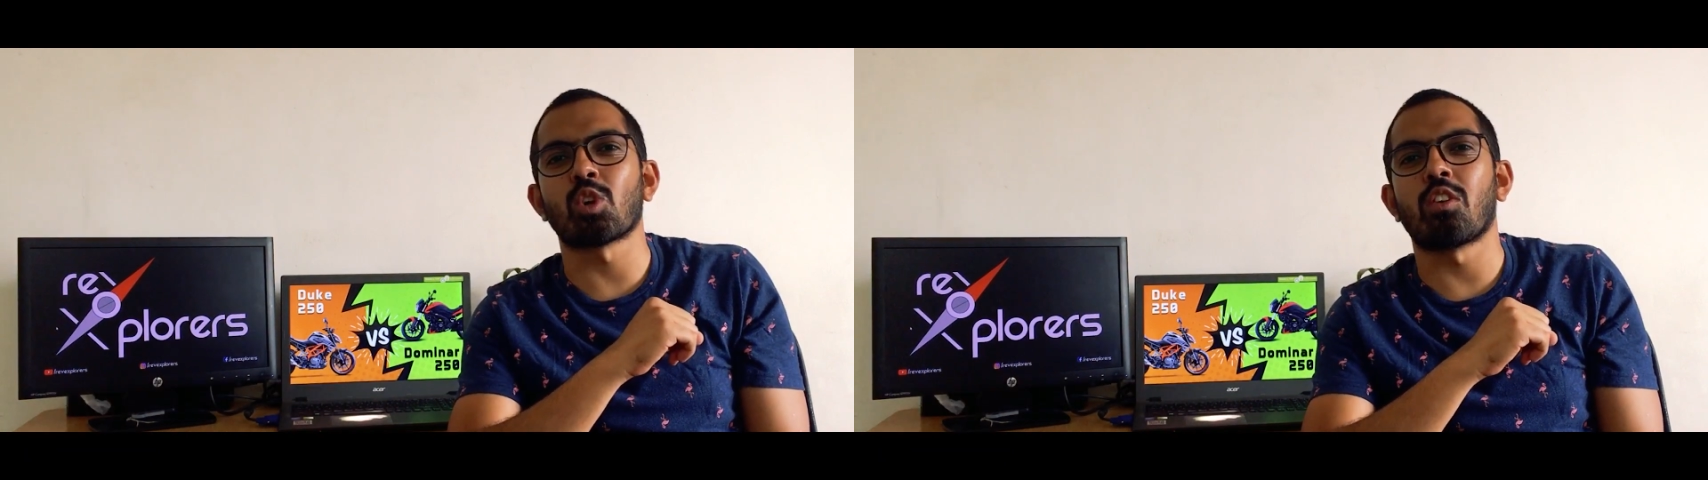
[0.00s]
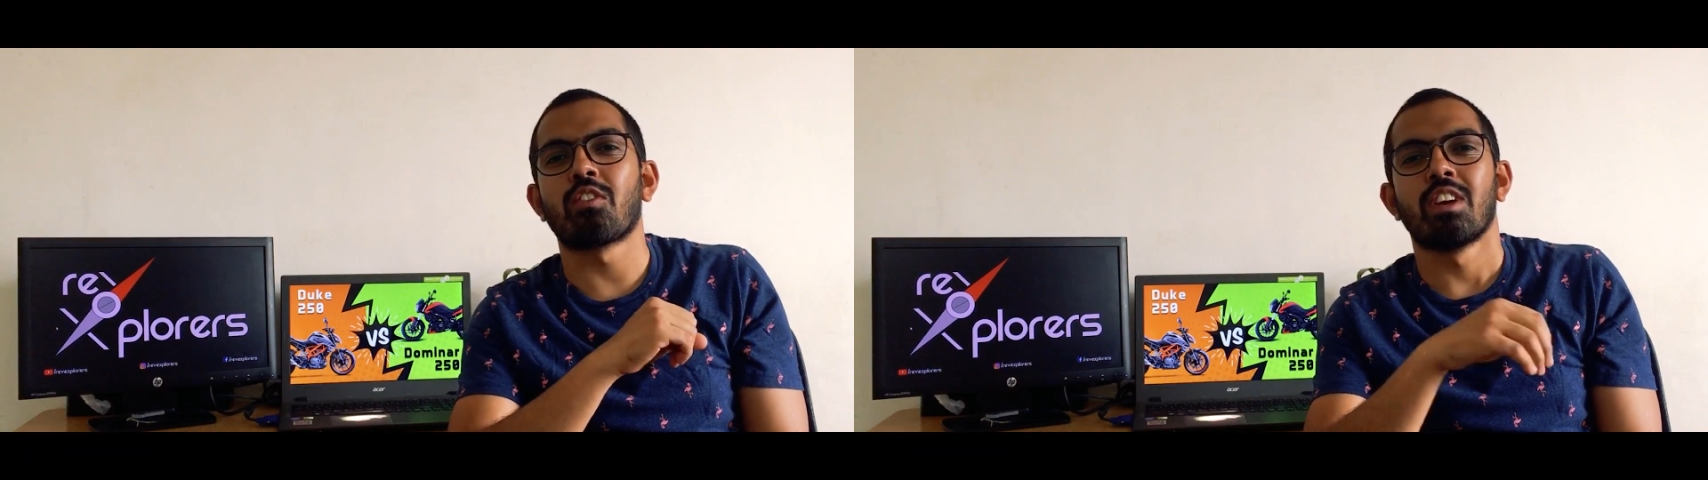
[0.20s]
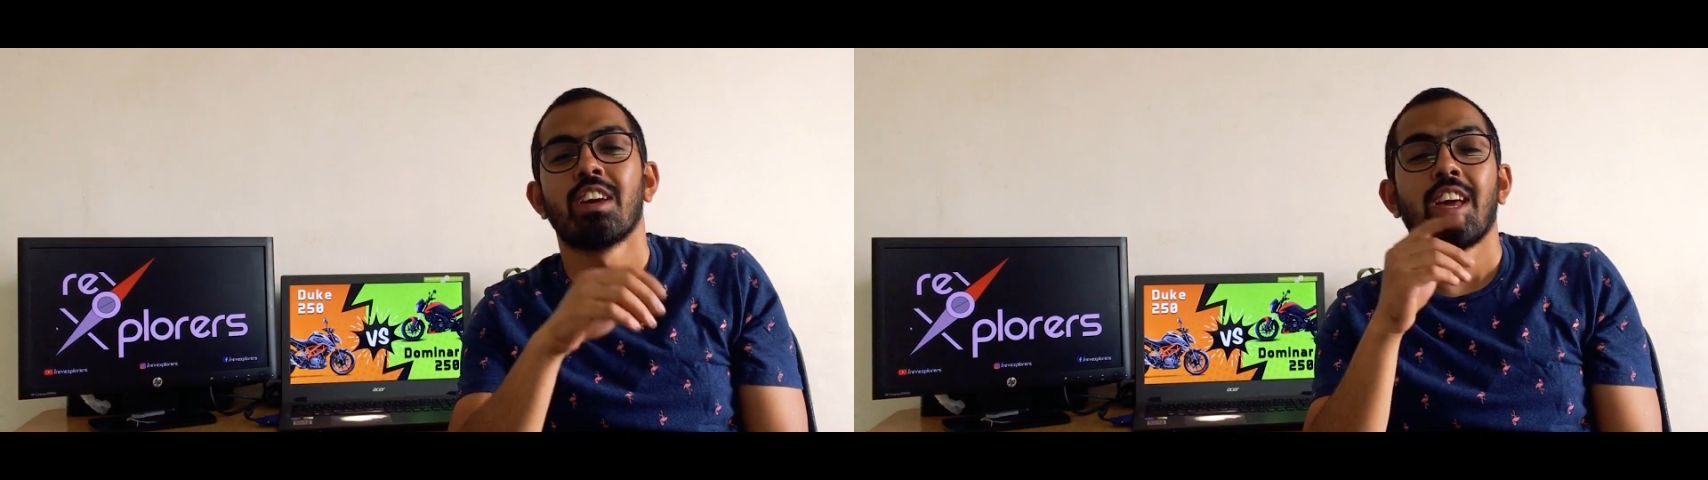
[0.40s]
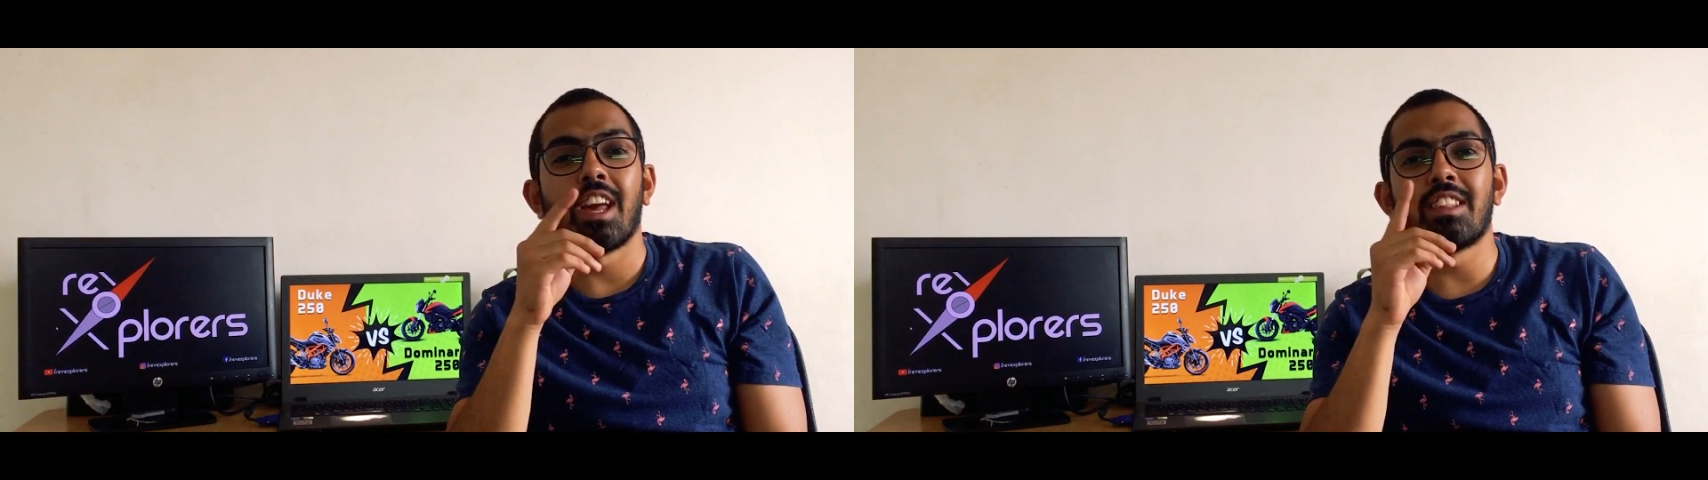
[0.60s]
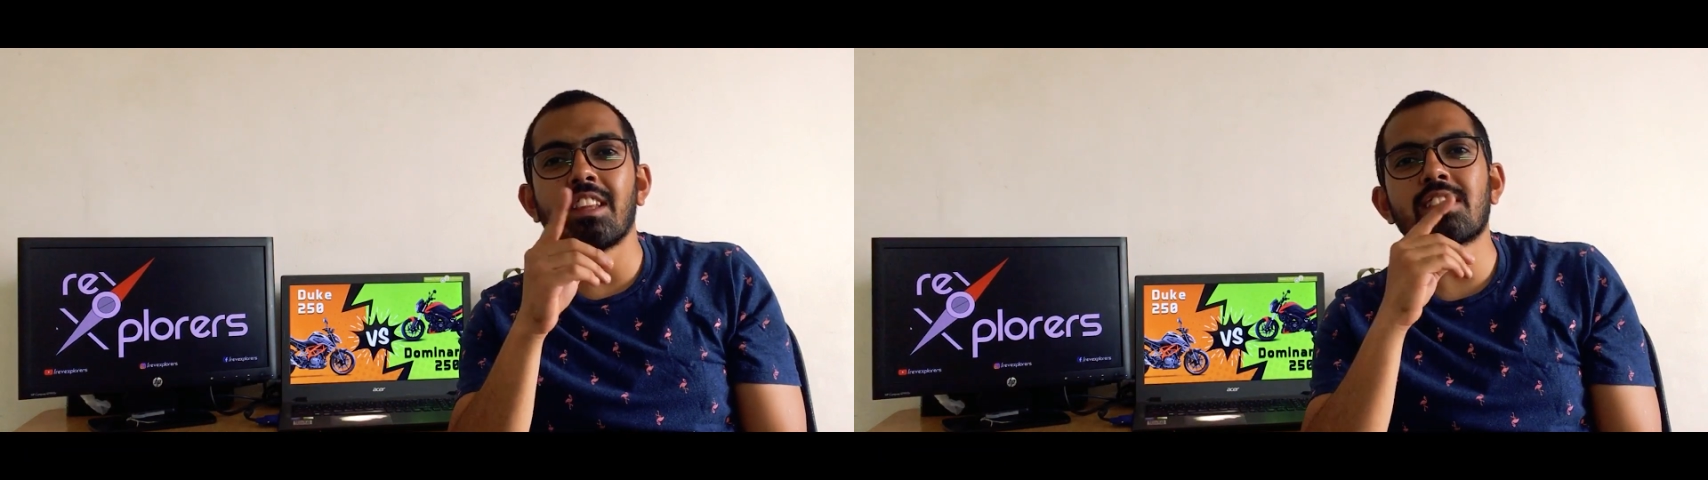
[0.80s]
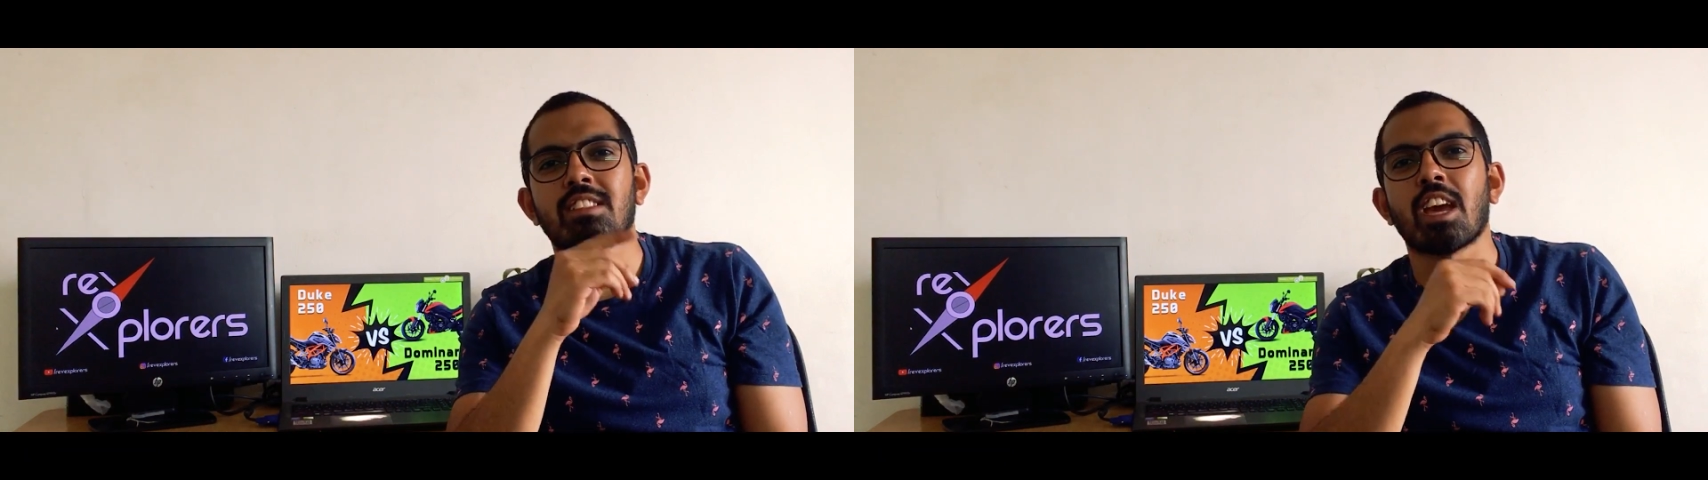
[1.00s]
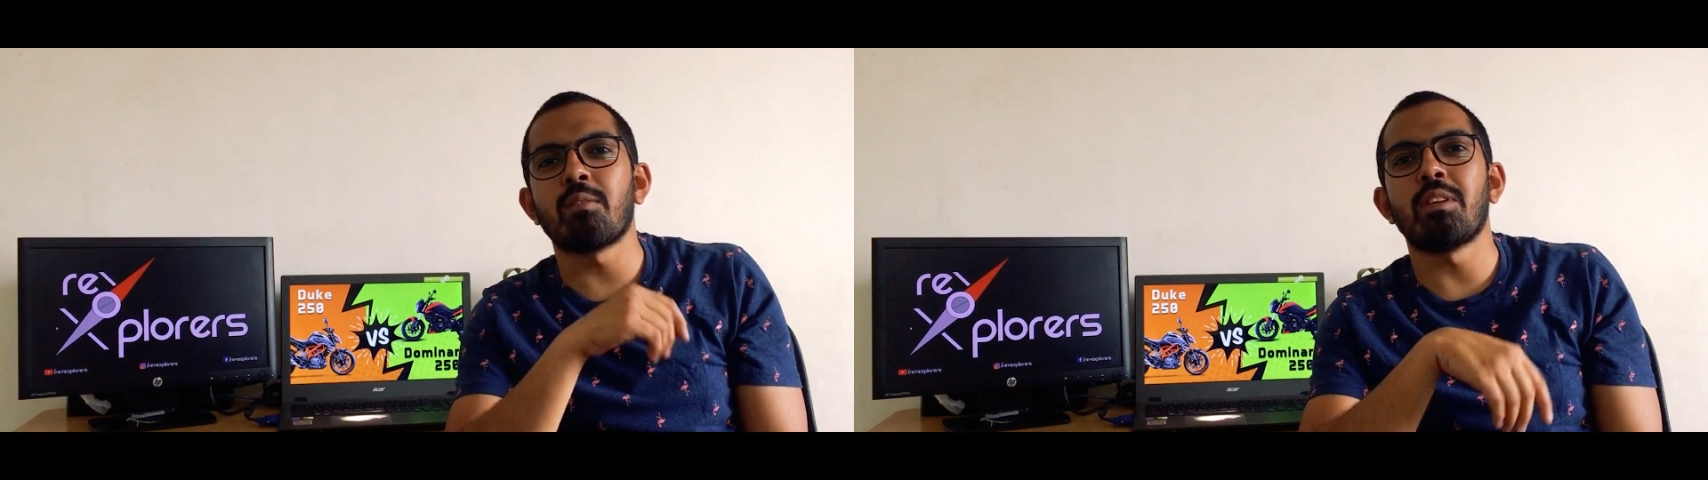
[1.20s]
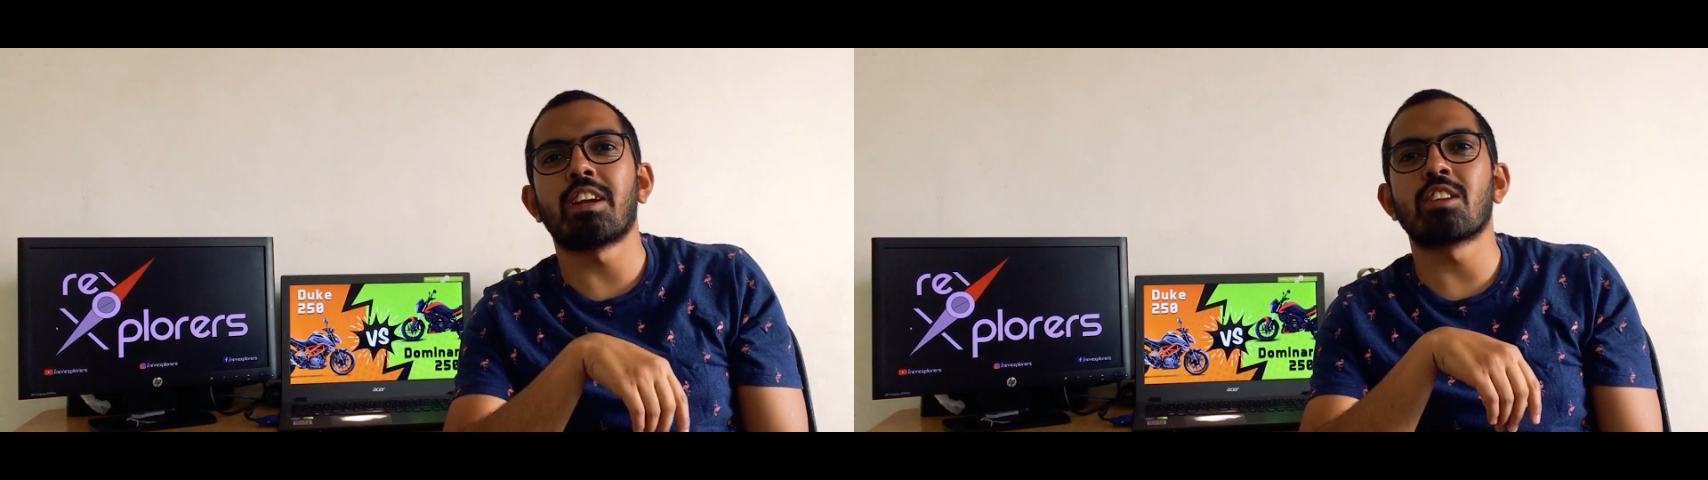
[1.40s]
off, and this time it